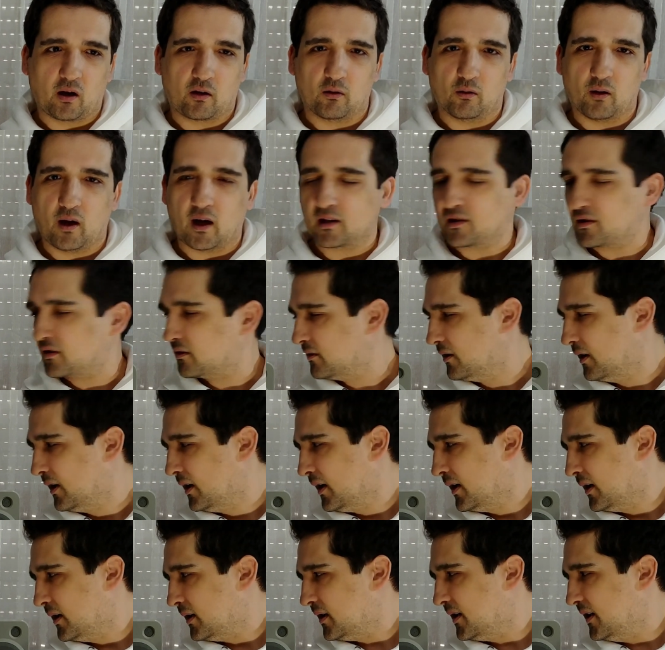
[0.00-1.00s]
collection.
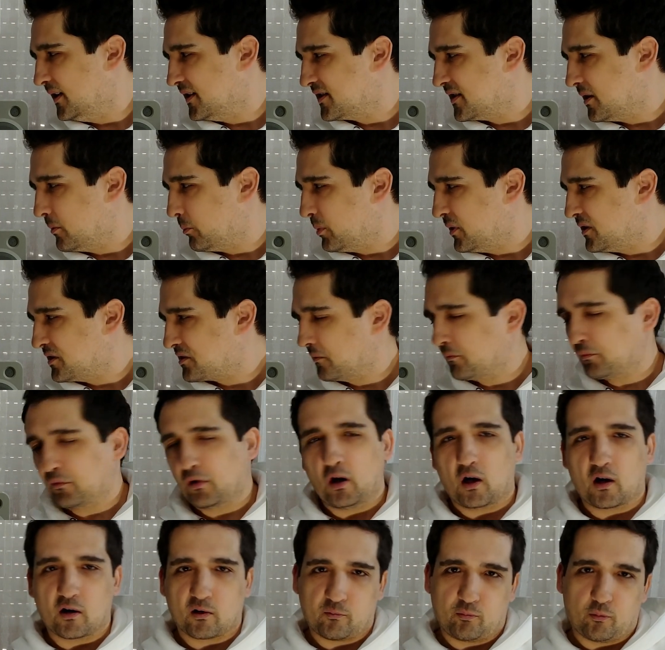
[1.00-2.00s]
It's a piece of
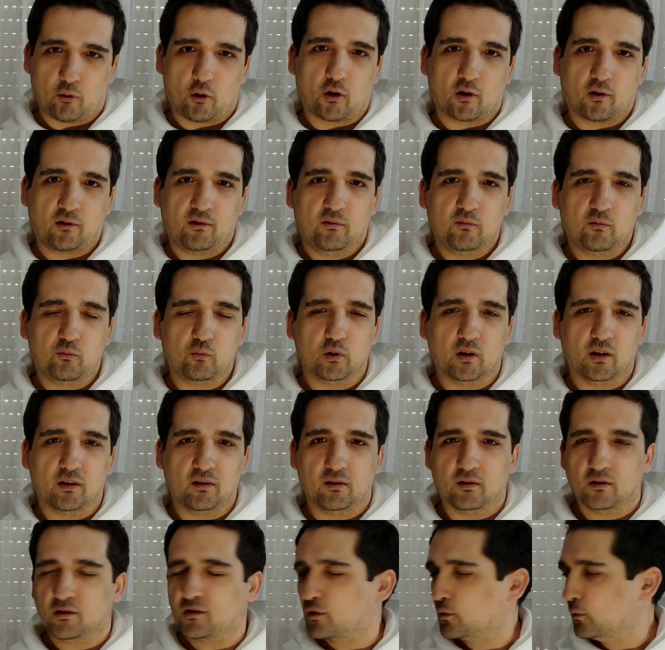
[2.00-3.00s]
cardboard
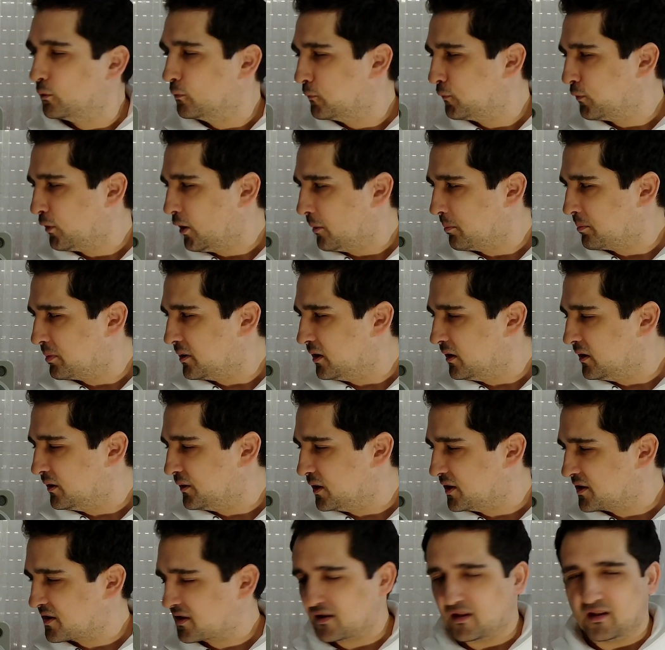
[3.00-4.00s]
with two floppy
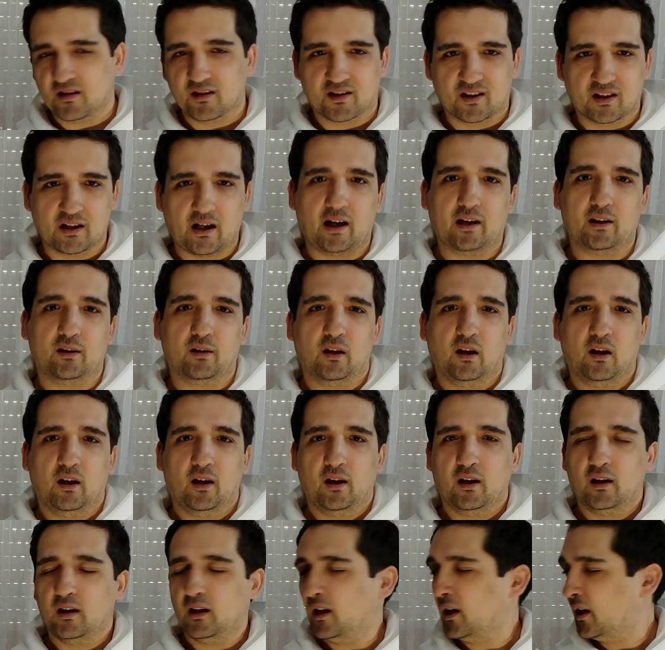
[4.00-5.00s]
disks inside
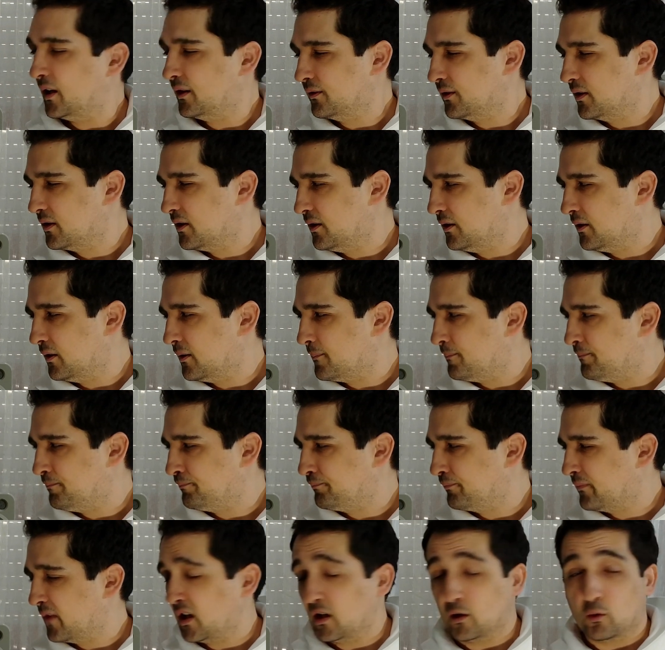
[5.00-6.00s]
and
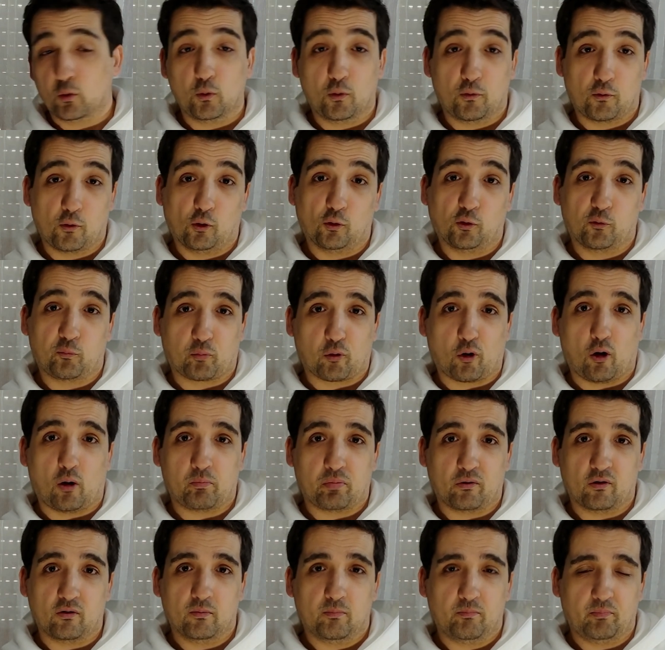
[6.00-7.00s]
a good old
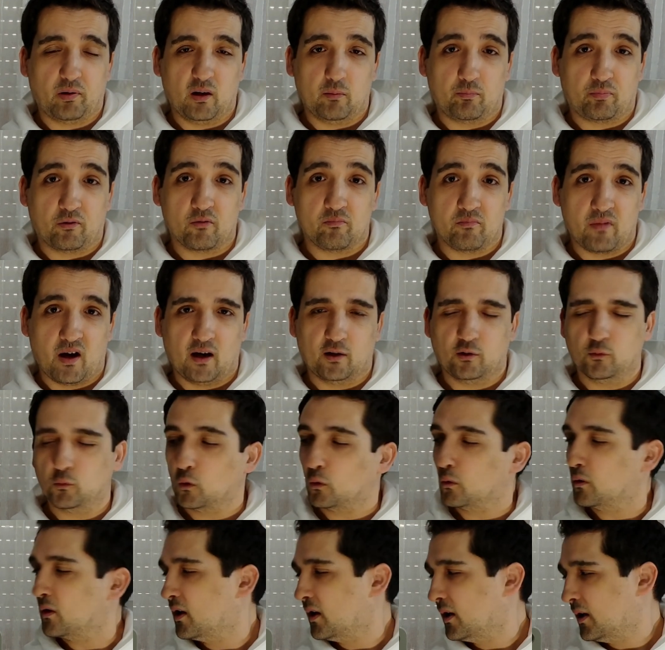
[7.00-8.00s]
proper paper
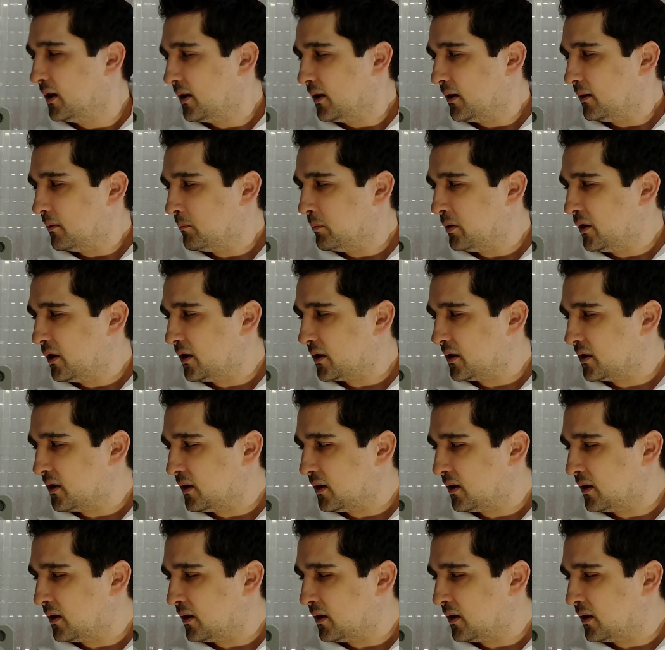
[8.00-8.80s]
manual. But